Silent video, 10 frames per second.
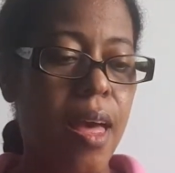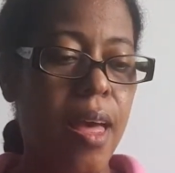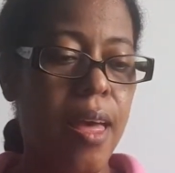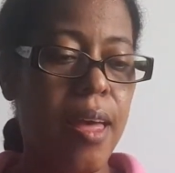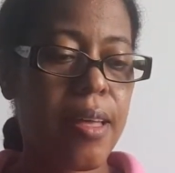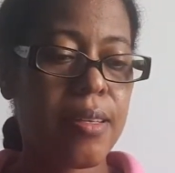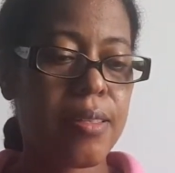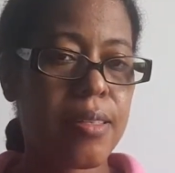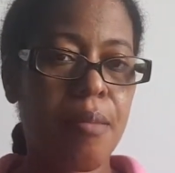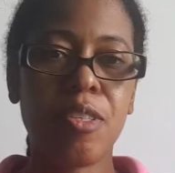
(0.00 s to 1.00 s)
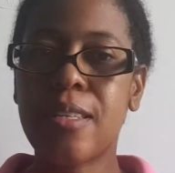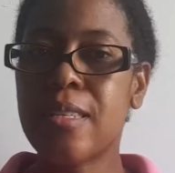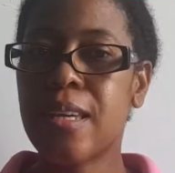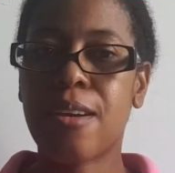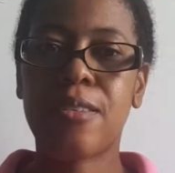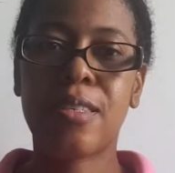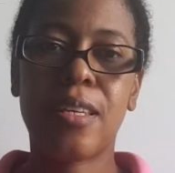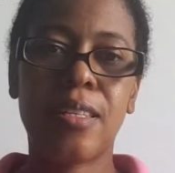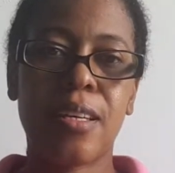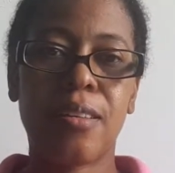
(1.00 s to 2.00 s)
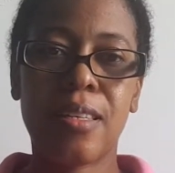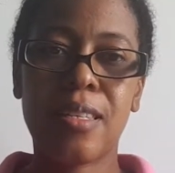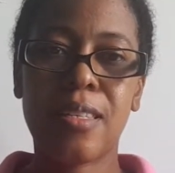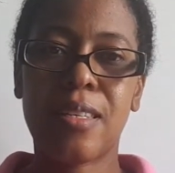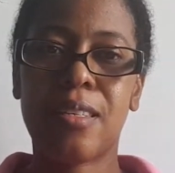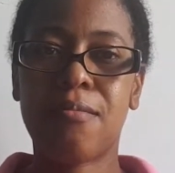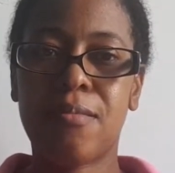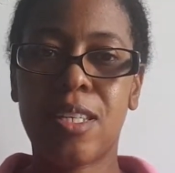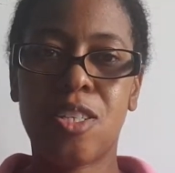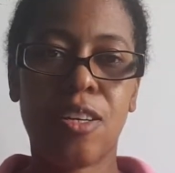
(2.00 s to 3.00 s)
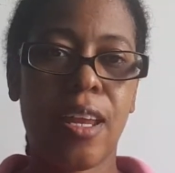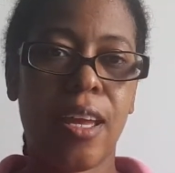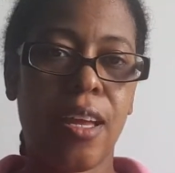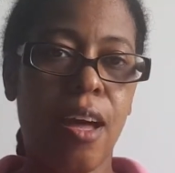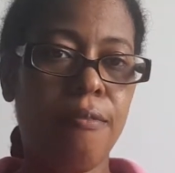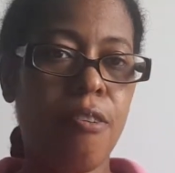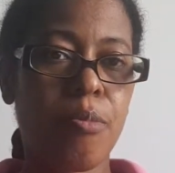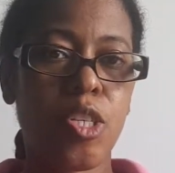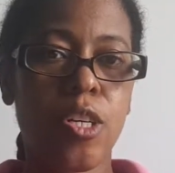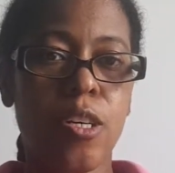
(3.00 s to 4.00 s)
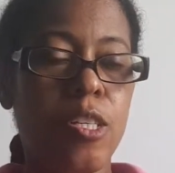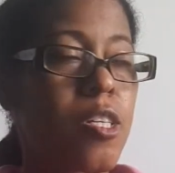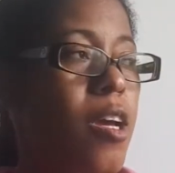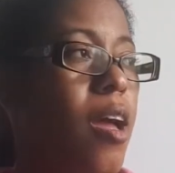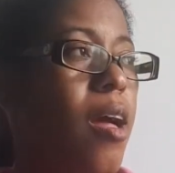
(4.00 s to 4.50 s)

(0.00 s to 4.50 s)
And I'm just here sitting down. This is a t-shirt that I got from church.